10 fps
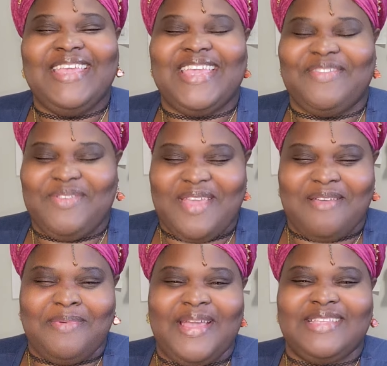if you
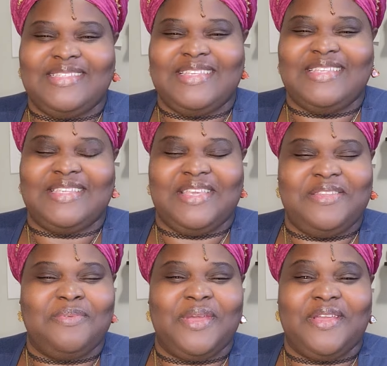have Pisces
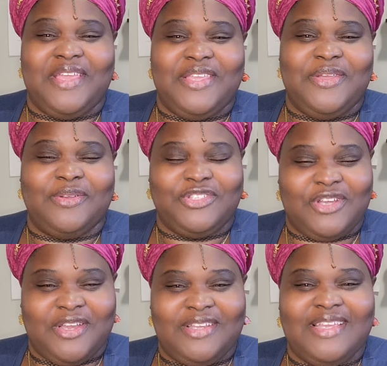anywhere in your
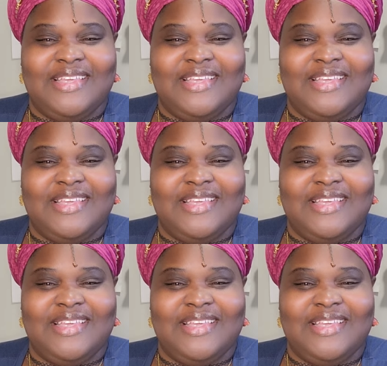chart,